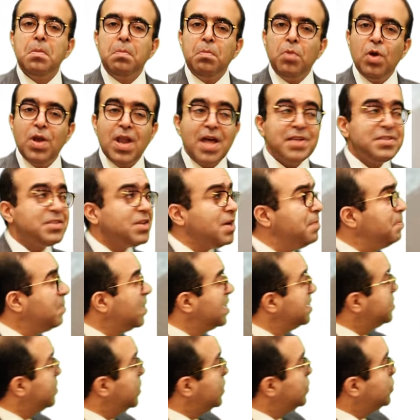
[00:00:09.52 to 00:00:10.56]
Molluscum
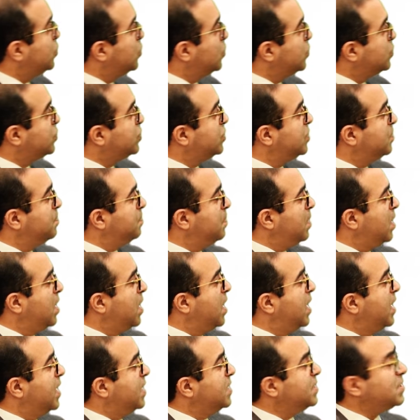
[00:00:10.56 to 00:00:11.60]

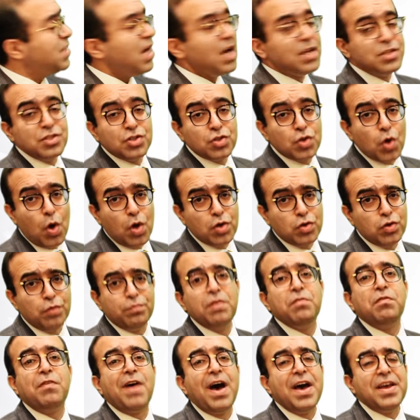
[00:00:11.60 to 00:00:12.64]
Contagiosum is a sort of
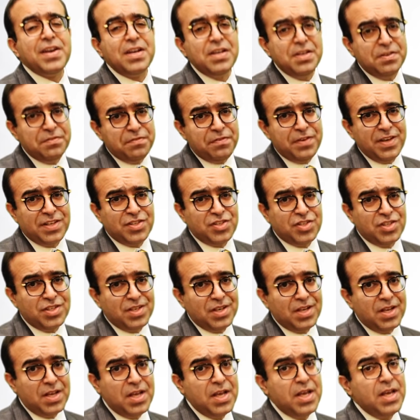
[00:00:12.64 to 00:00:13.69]
a viral
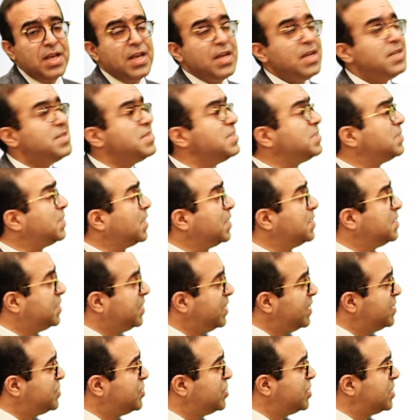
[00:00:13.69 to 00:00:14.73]
infection. It is
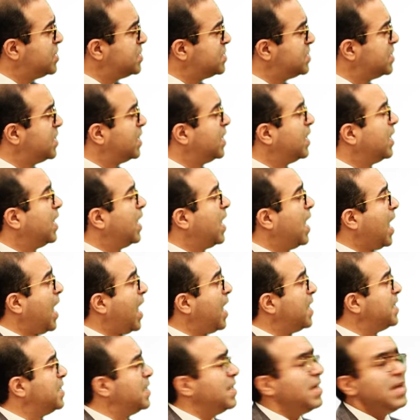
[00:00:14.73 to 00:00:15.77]
contagious,
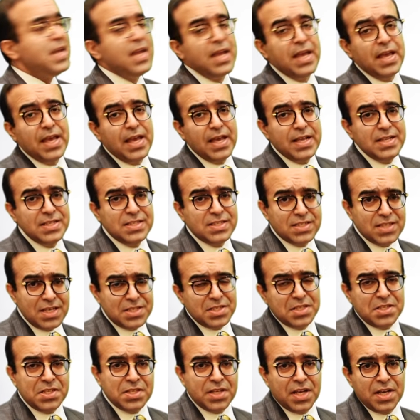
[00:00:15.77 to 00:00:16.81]
and in
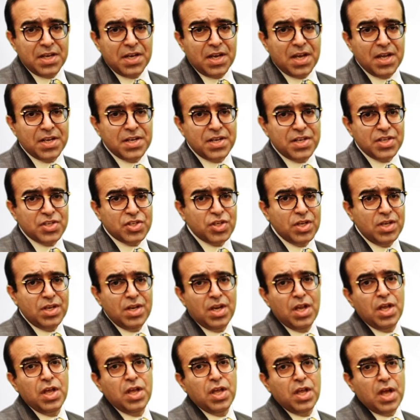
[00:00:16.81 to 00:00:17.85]
such a skin
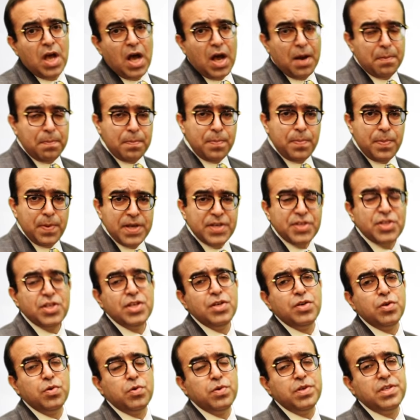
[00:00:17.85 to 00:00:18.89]
condition, a
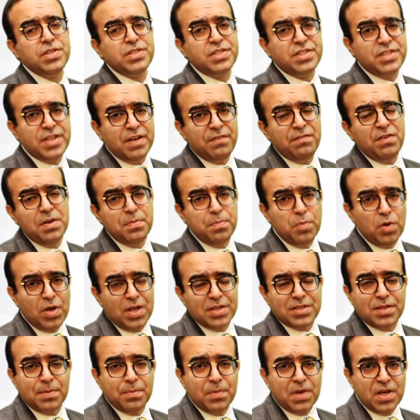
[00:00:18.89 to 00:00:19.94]
patient who has developed
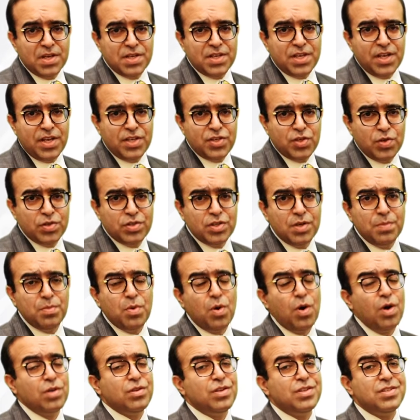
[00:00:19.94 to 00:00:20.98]
Molluscum
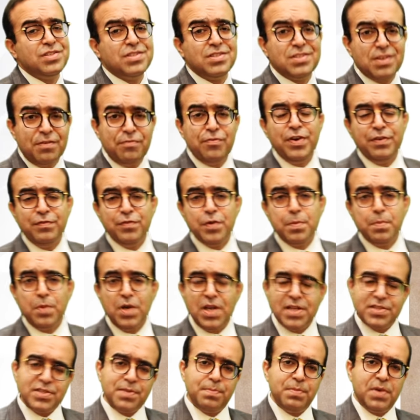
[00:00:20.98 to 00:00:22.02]
Contagiosum or is suffering from
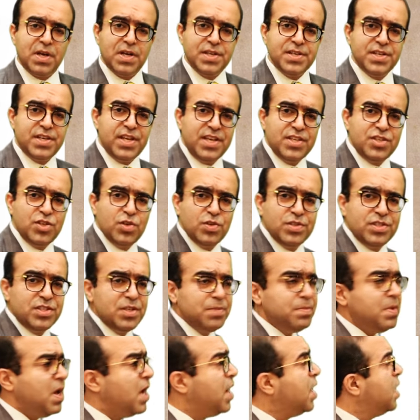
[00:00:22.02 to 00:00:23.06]
Molluscum
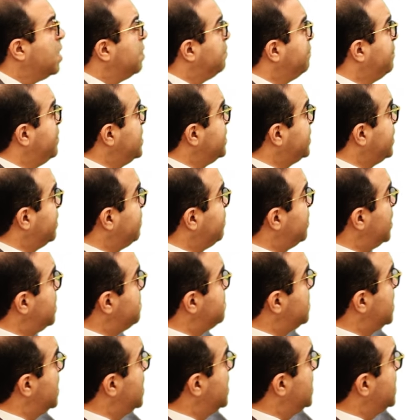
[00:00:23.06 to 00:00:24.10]
Contagiosum will develop
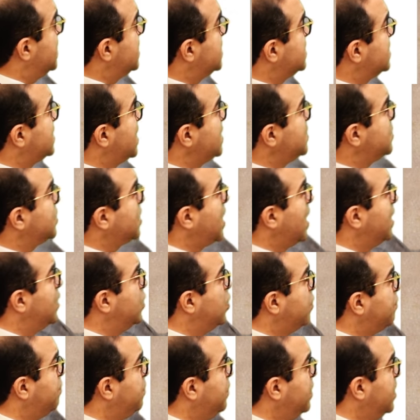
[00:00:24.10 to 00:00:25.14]
such kind
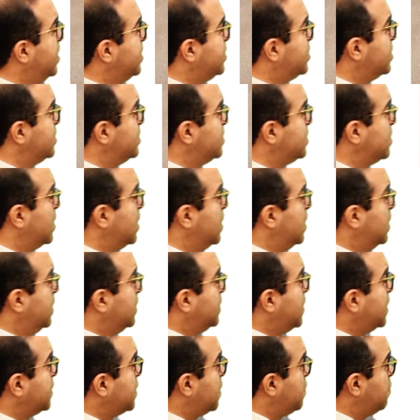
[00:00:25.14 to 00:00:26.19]
of lesions
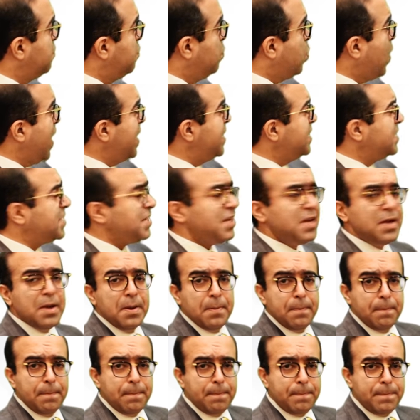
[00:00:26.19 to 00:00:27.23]
that are white,
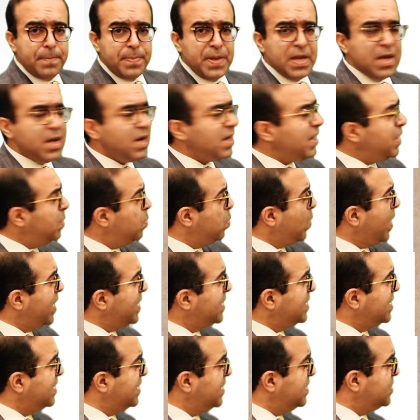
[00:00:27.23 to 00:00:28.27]
purely
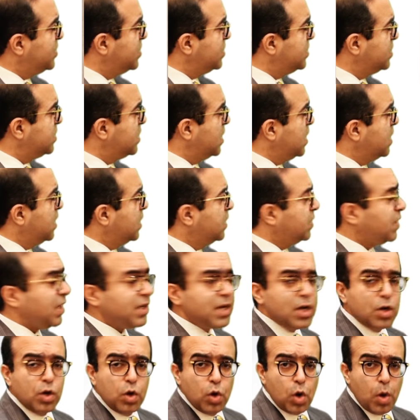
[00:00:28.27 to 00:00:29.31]
white lesions that
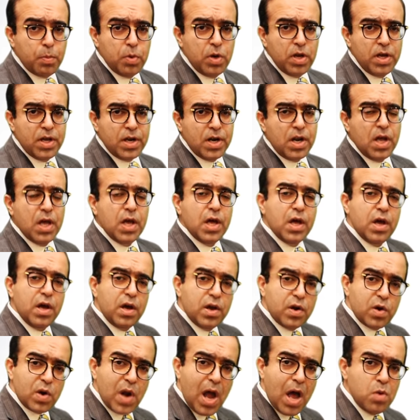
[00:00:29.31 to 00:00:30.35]
are globular,
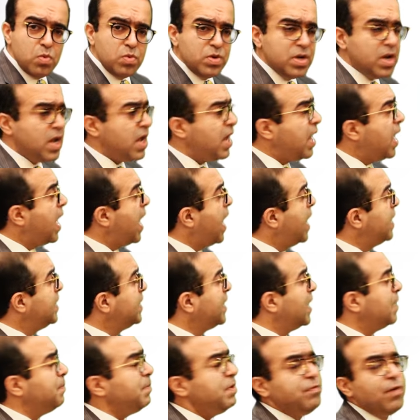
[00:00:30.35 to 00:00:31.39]
round, and
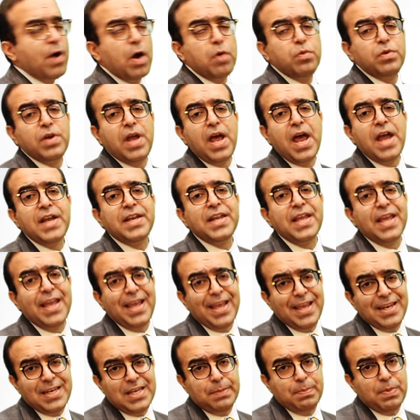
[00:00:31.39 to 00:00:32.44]
can be found at
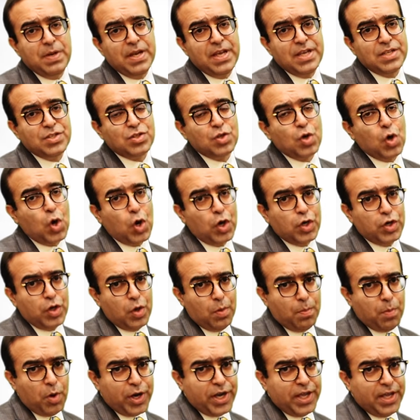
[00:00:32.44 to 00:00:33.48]
any place on
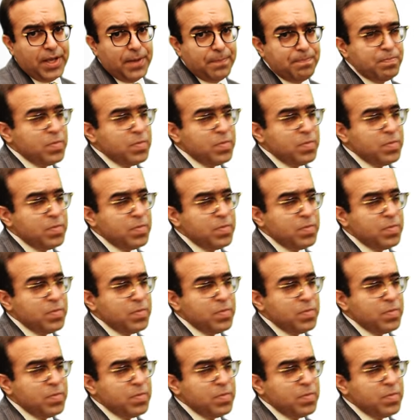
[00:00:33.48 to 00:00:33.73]
your body.